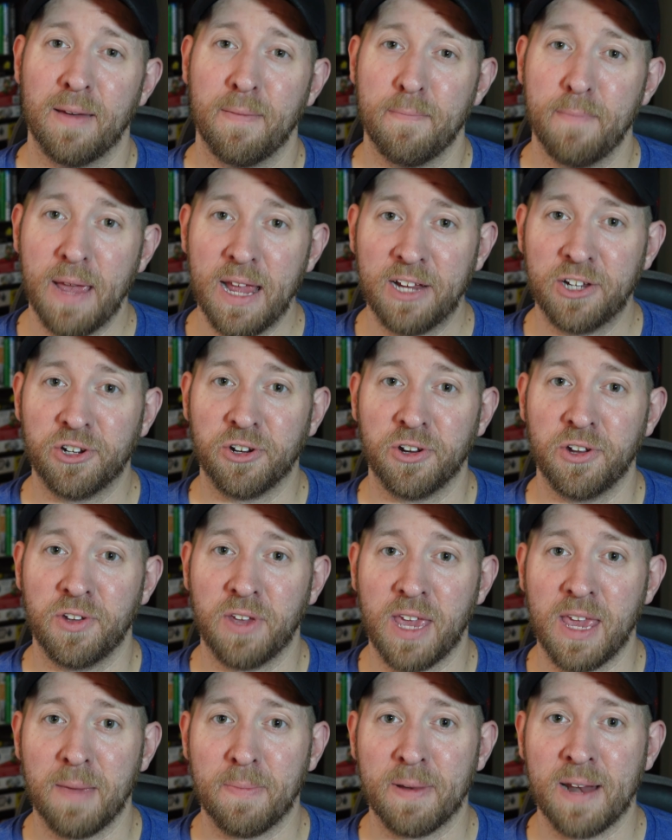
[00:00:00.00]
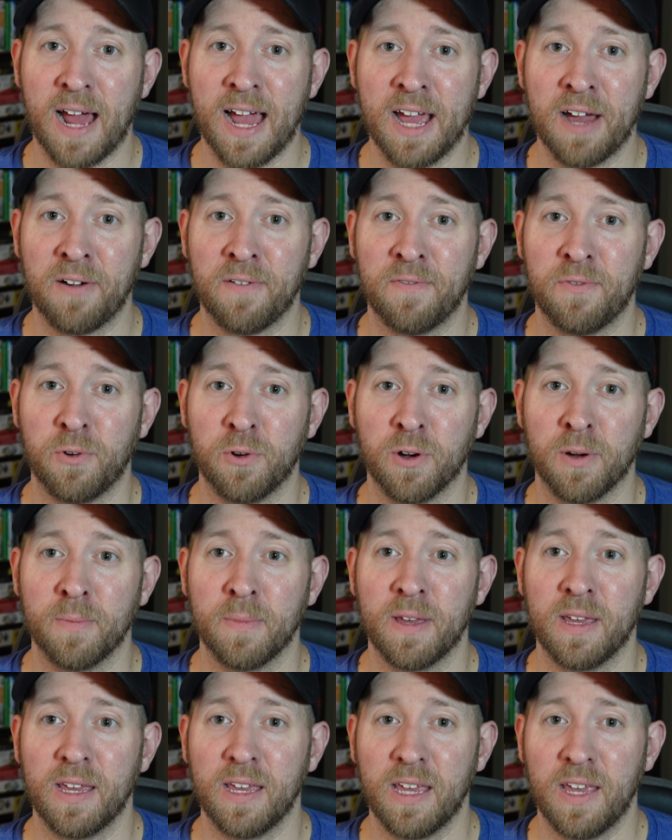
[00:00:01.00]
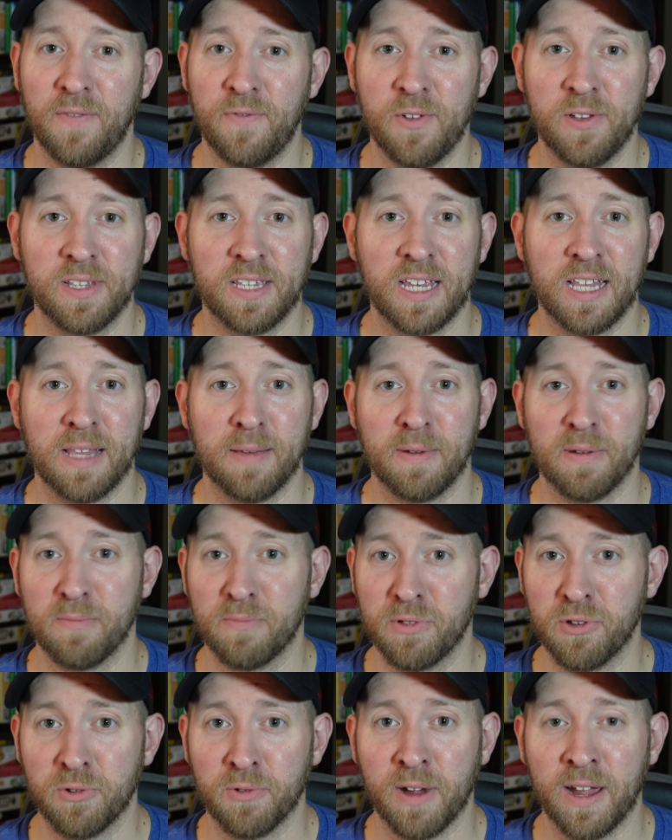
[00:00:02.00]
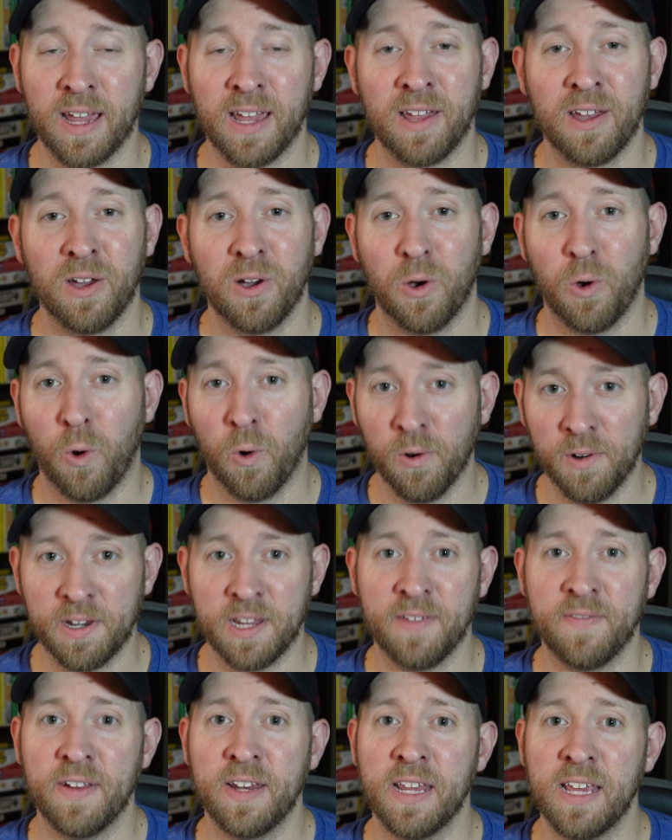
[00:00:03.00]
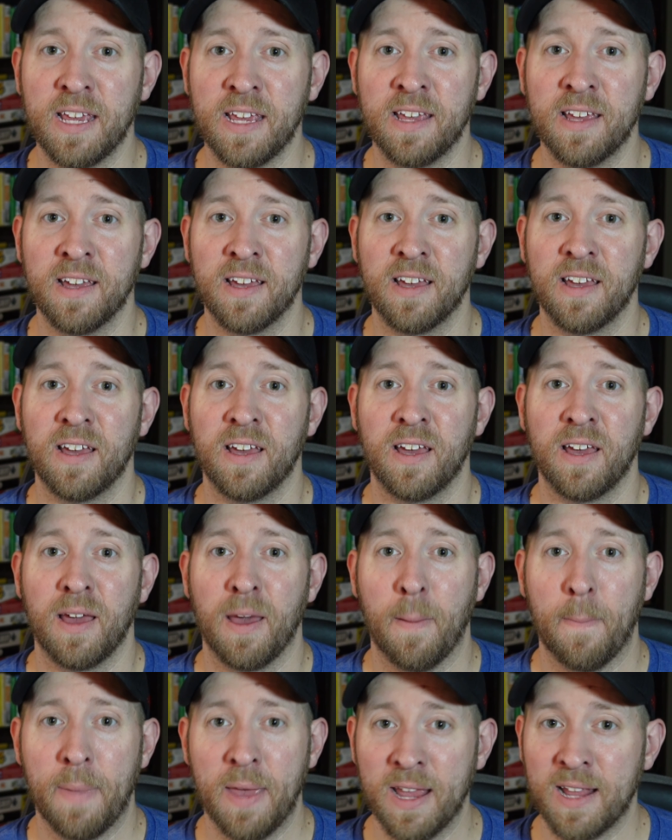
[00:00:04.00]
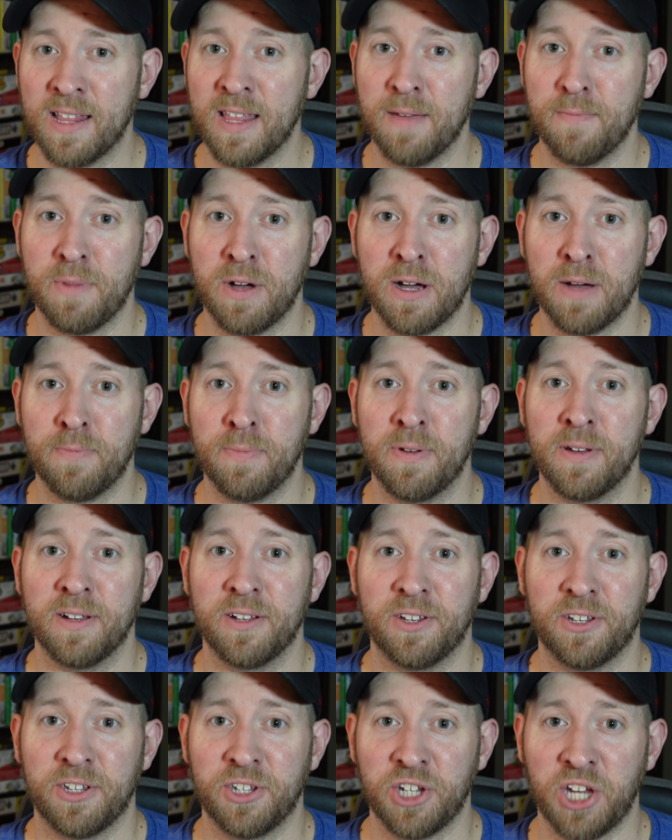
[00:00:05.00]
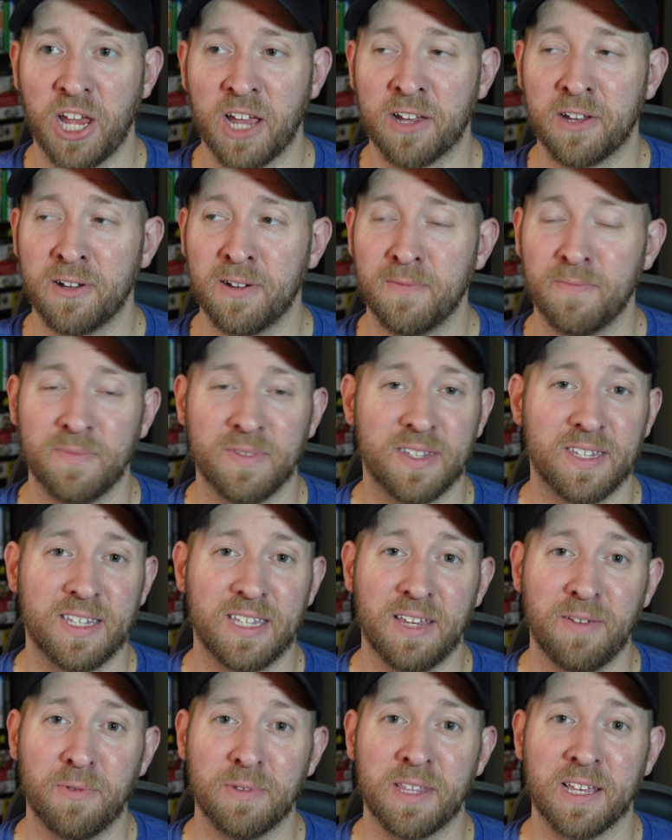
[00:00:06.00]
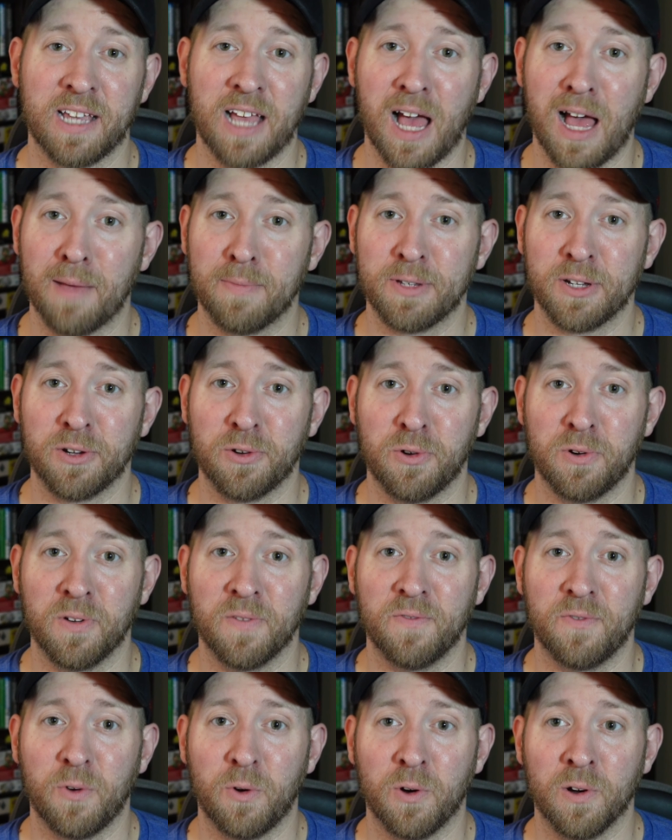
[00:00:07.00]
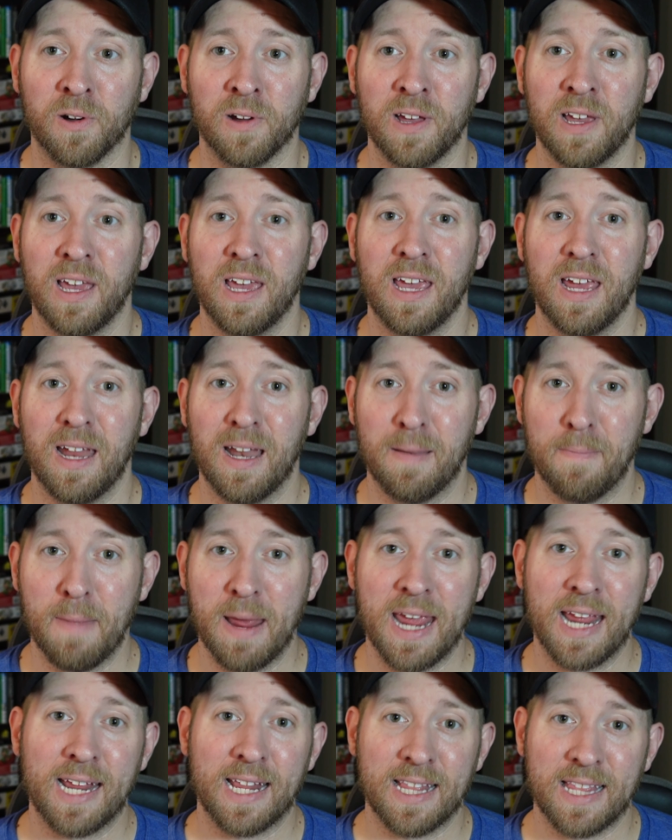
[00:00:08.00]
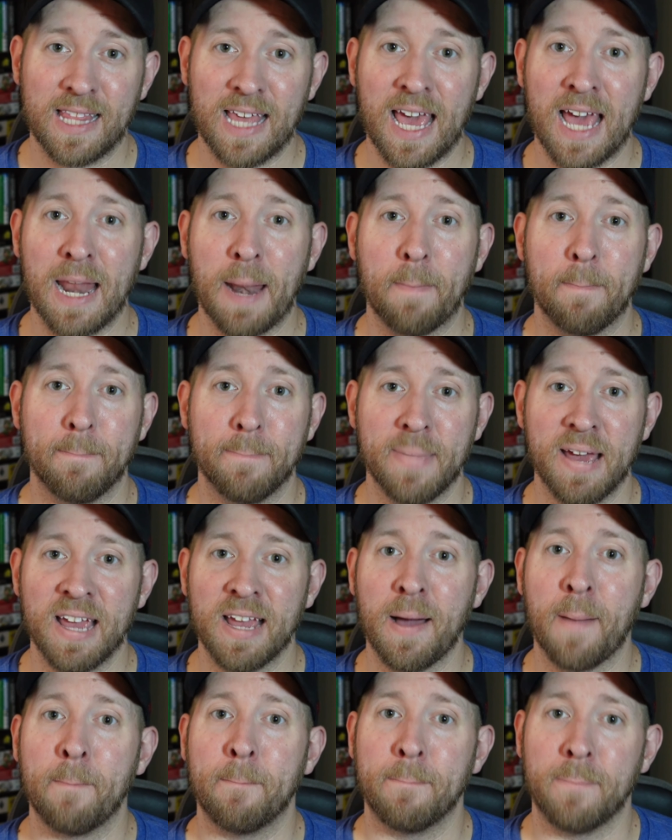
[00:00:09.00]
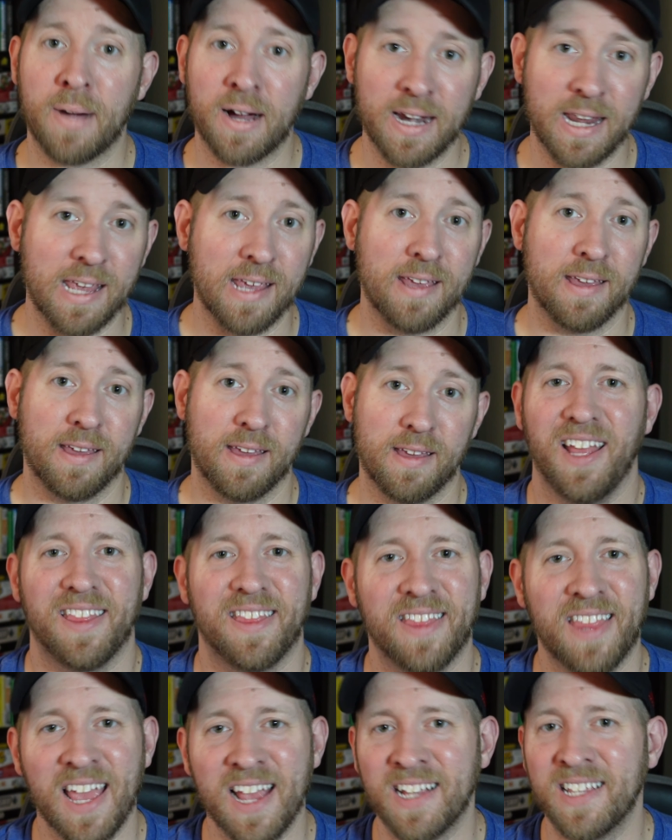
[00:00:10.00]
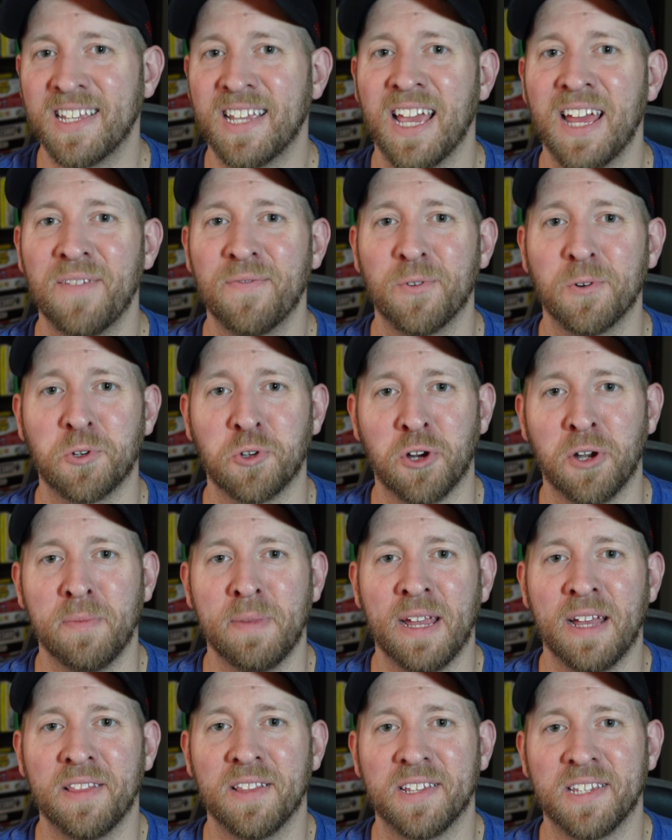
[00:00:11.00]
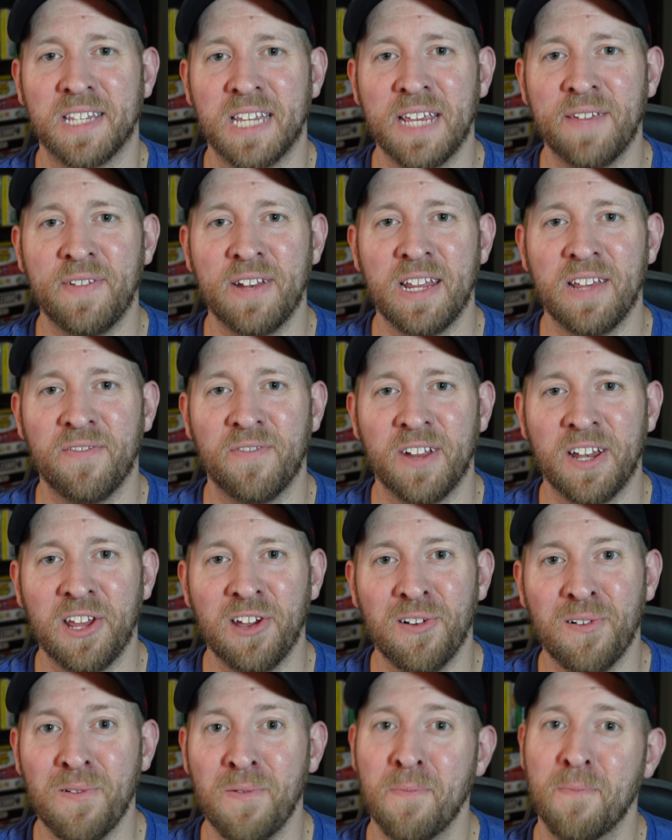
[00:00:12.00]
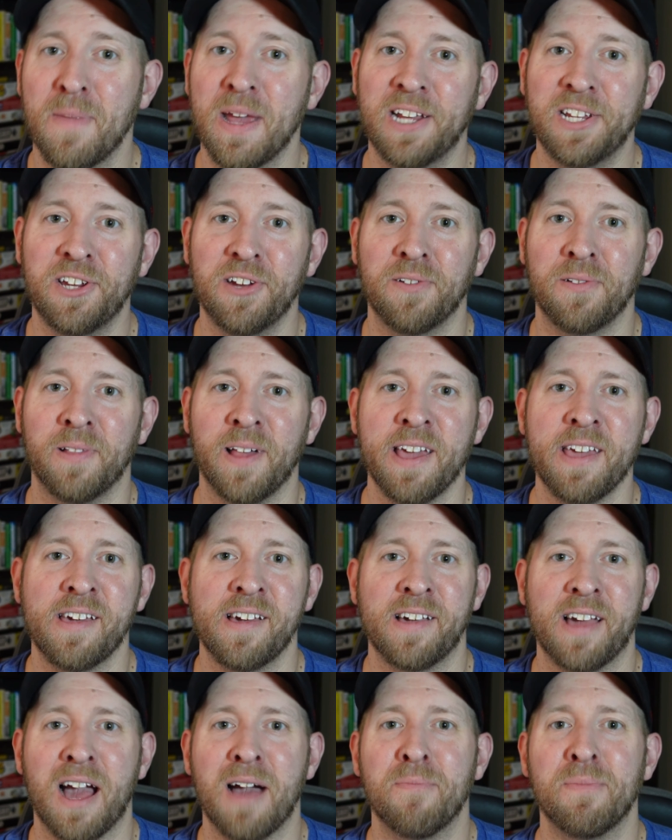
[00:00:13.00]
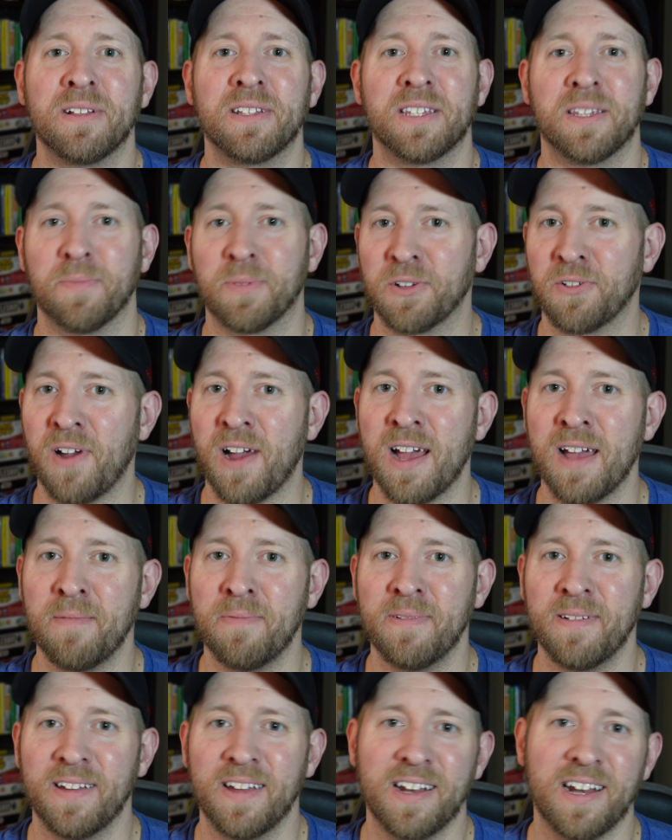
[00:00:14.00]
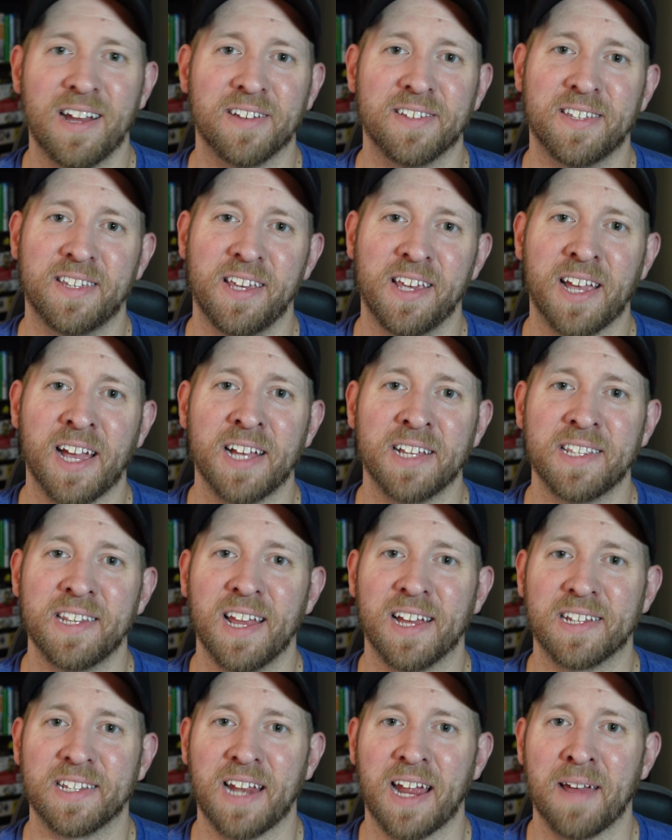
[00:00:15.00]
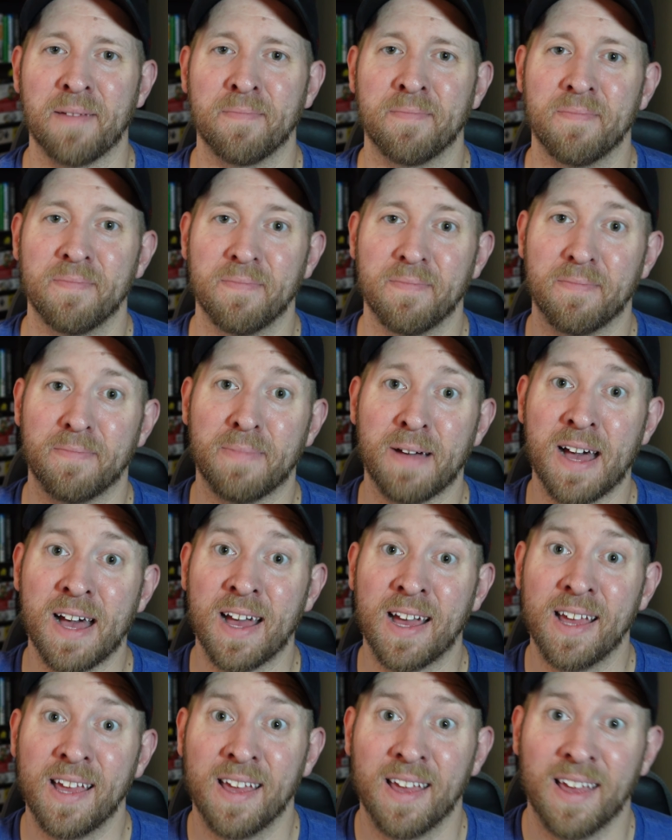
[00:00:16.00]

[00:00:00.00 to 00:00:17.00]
Make sure you keep an eye out for them. If you see them in Blu-ray or DVD, pick them up, check them, see what the comps are going for, and make that mega money. And thanks again for joining me on this DVD video. Make sure you like, comment, subscribe, and I'll see you guys next time. Bye.